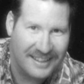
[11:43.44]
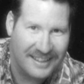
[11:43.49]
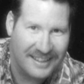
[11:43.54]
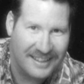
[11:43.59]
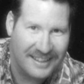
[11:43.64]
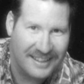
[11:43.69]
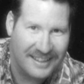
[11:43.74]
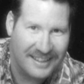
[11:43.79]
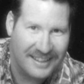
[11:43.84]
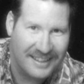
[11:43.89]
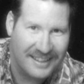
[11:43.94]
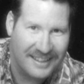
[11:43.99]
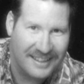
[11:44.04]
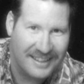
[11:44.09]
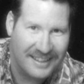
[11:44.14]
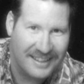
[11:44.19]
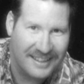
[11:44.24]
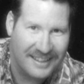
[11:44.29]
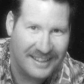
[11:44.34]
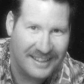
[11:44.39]

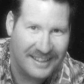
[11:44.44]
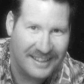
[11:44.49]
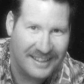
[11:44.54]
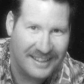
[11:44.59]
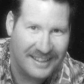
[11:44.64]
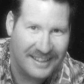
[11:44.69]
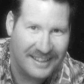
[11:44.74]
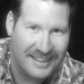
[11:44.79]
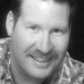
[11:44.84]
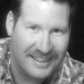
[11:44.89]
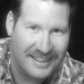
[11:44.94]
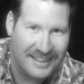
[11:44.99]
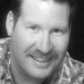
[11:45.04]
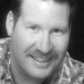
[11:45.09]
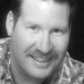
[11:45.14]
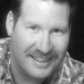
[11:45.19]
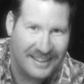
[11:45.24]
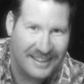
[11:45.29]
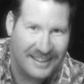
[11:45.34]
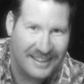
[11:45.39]

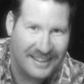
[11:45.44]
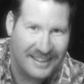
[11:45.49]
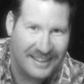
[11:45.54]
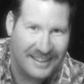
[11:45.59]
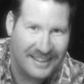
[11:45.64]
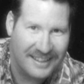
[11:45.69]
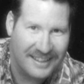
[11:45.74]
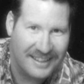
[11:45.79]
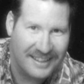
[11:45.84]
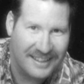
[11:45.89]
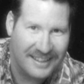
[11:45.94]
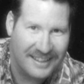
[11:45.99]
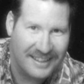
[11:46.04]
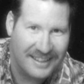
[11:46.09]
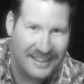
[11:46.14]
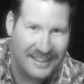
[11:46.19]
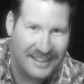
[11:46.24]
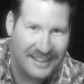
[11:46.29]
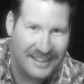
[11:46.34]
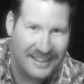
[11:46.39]

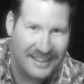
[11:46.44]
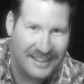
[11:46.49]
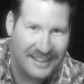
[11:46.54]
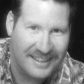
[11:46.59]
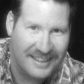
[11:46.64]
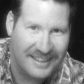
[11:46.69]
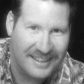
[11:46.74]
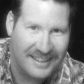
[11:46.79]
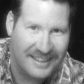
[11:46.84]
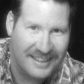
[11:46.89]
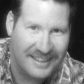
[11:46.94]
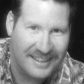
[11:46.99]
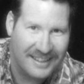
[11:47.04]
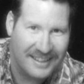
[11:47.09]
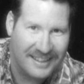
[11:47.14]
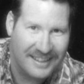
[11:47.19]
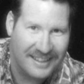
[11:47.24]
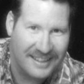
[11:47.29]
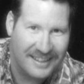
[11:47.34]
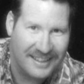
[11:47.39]

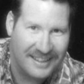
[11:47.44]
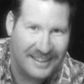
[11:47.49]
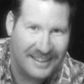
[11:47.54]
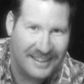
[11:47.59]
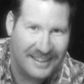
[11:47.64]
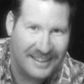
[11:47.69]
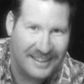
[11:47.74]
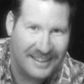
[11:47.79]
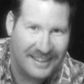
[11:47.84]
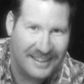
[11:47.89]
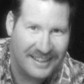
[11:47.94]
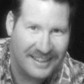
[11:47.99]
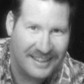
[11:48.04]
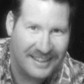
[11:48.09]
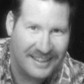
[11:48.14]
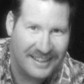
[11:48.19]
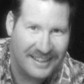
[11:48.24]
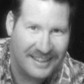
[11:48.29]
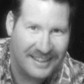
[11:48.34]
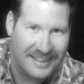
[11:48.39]

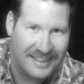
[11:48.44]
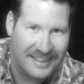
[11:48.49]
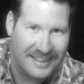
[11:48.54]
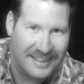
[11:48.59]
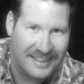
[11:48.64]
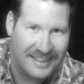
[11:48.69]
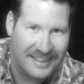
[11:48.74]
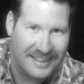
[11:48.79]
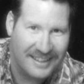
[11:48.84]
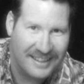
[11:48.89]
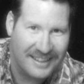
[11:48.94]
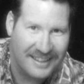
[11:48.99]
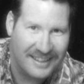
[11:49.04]
The face doesn't move, so there is nothing to read.